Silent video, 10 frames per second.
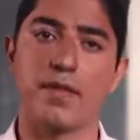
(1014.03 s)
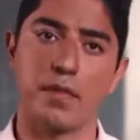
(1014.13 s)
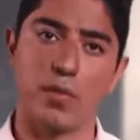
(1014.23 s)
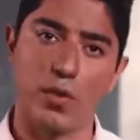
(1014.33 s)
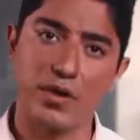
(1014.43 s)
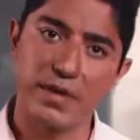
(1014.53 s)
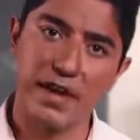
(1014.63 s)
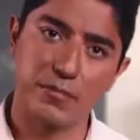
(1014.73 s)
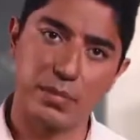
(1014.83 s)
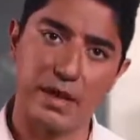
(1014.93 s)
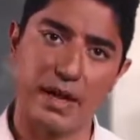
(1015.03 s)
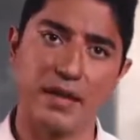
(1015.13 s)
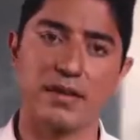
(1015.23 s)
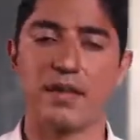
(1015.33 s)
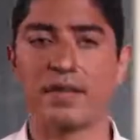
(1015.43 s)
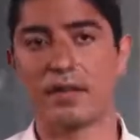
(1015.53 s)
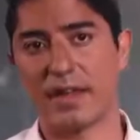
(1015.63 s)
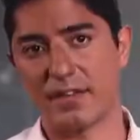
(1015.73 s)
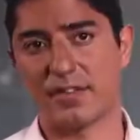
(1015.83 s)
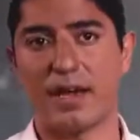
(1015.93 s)
The more you have planned, the
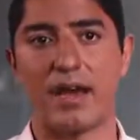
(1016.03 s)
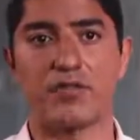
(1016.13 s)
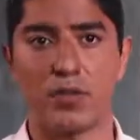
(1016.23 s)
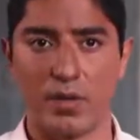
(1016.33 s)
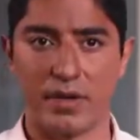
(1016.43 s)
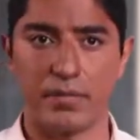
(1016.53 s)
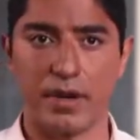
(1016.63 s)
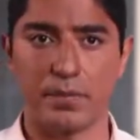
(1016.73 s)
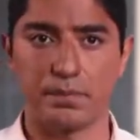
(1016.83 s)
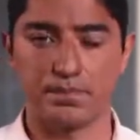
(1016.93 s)
less you have to worry about.